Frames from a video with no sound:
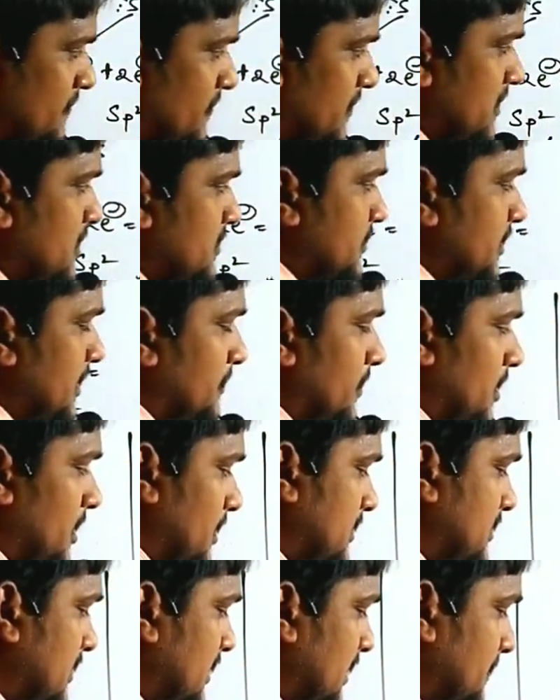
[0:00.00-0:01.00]
having the three
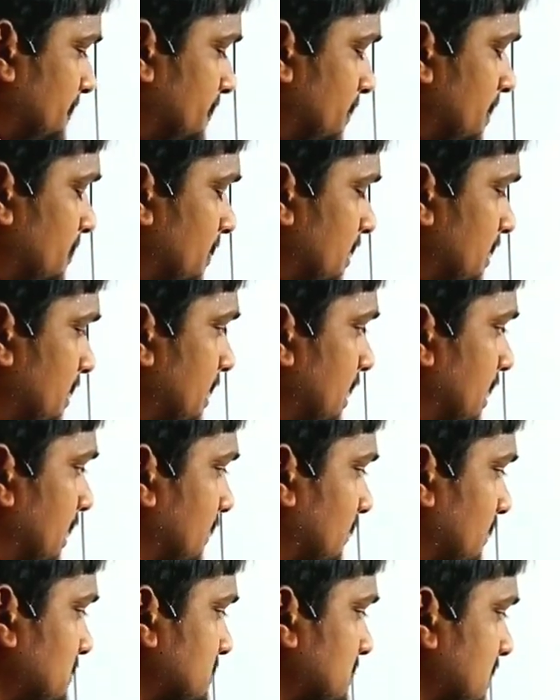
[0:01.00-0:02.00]
pi bonded
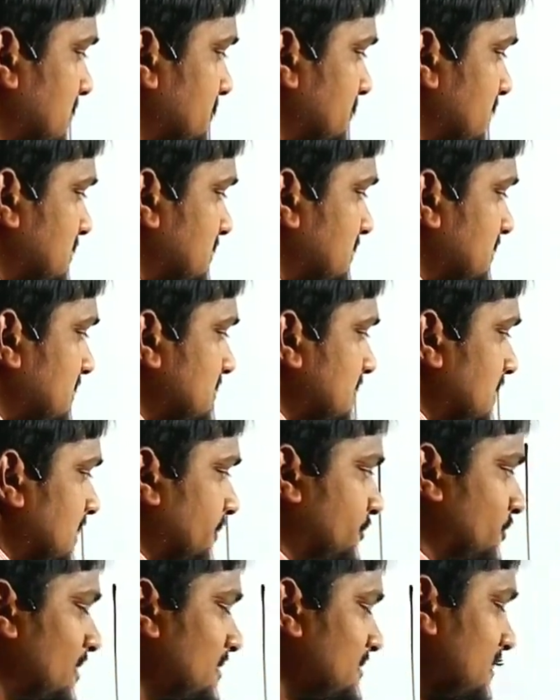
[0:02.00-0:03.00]
electrons, that means six
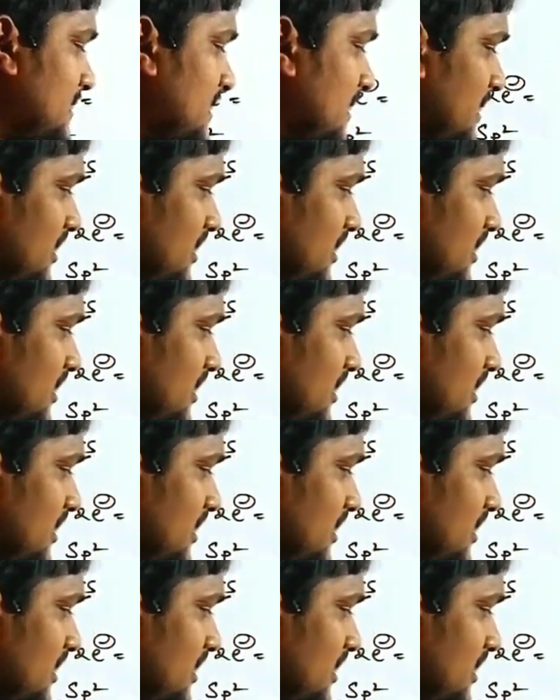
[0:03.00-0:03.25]
electrons.